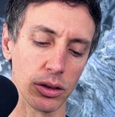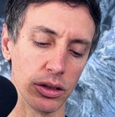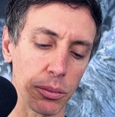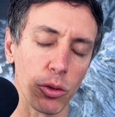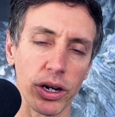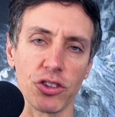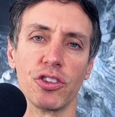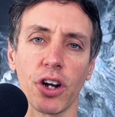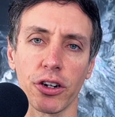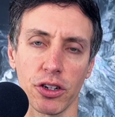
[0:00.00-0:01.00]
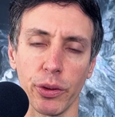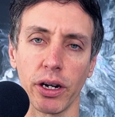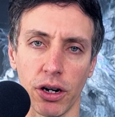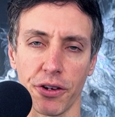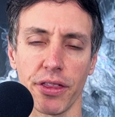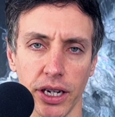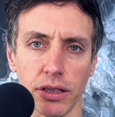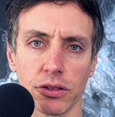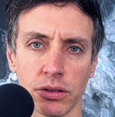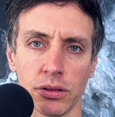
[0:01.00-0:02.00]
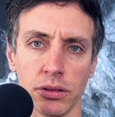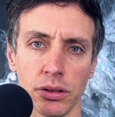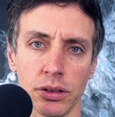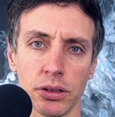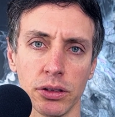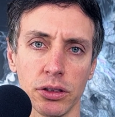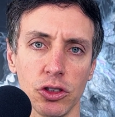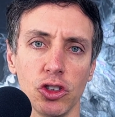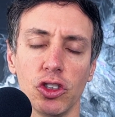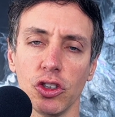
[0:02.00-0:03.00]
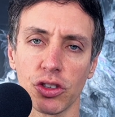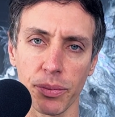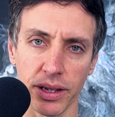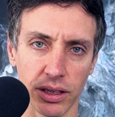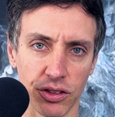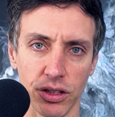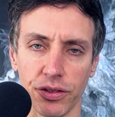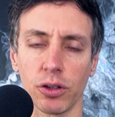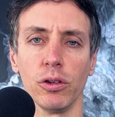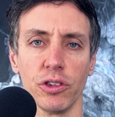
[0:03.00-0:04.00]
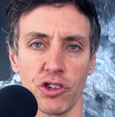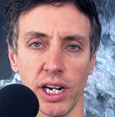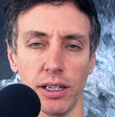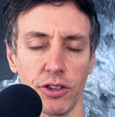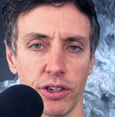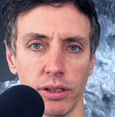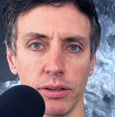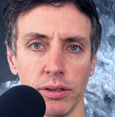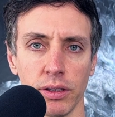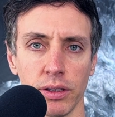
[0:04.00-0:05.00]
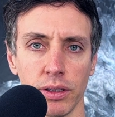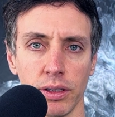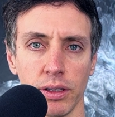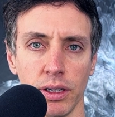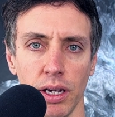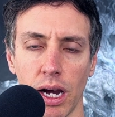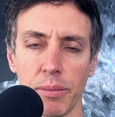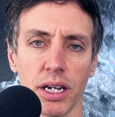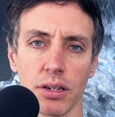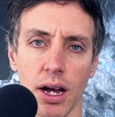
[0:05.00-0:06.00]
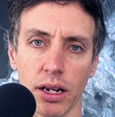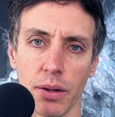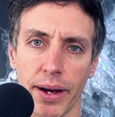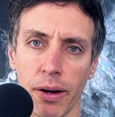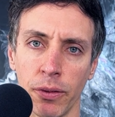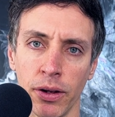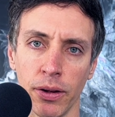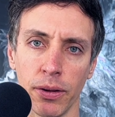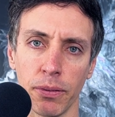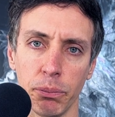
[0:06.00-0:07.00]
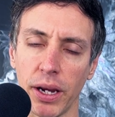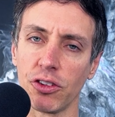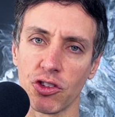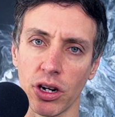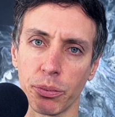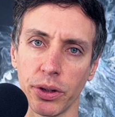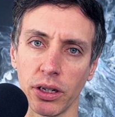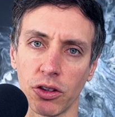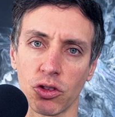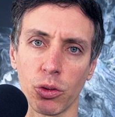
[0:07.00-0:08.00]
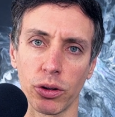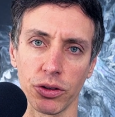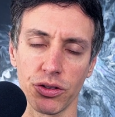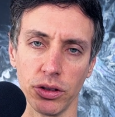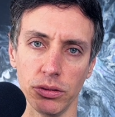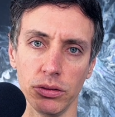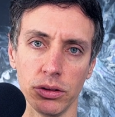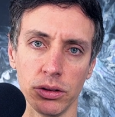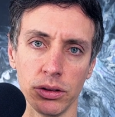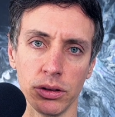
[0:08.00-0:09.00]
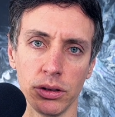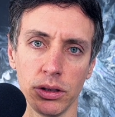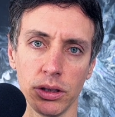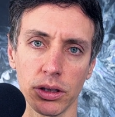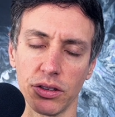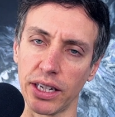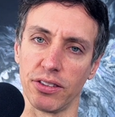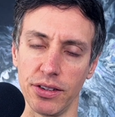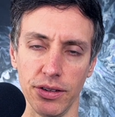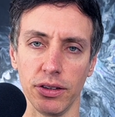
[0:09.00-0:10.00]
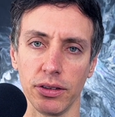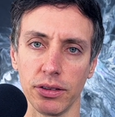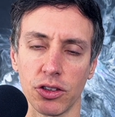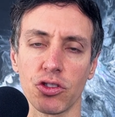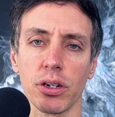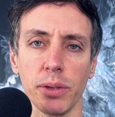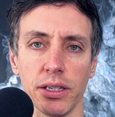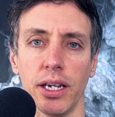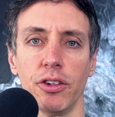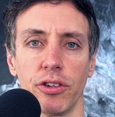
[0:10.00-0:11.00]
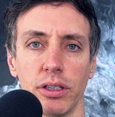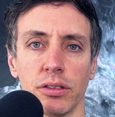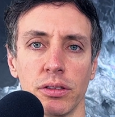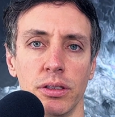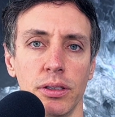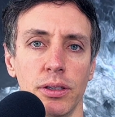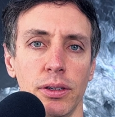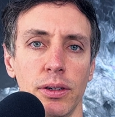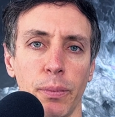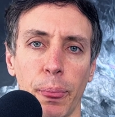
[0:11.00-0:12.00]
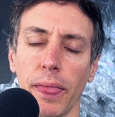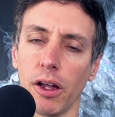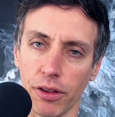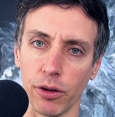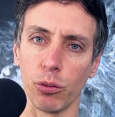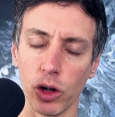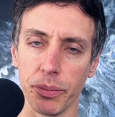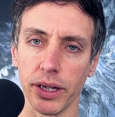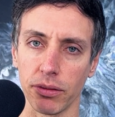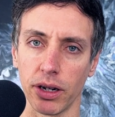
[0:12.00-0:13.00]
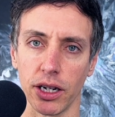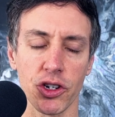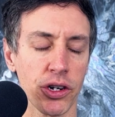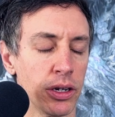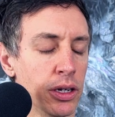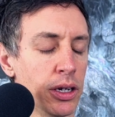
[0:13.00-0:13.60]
Number one is start doing hard things. Do something that's difficult and challenging. I'm not talking about base jumping in a squirrel suit, because that's extremely dangerous, although it would be a rush.